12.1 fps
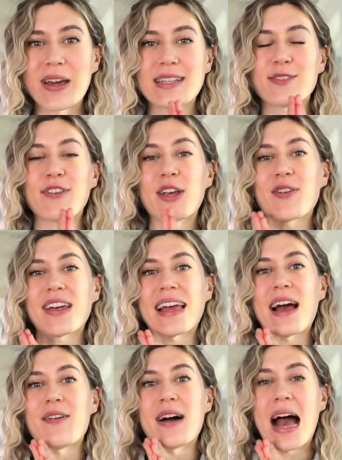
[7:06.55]
is figuring
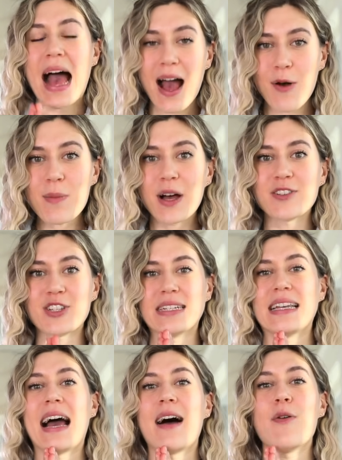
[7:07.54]
out how much
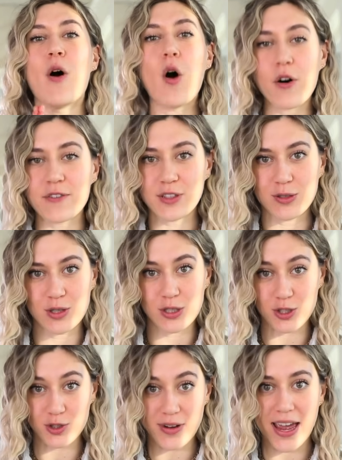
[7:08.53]
and how often to
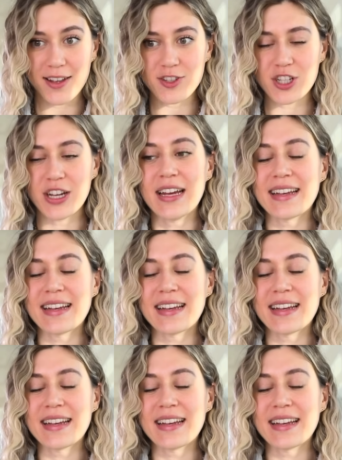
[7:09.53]
stretch.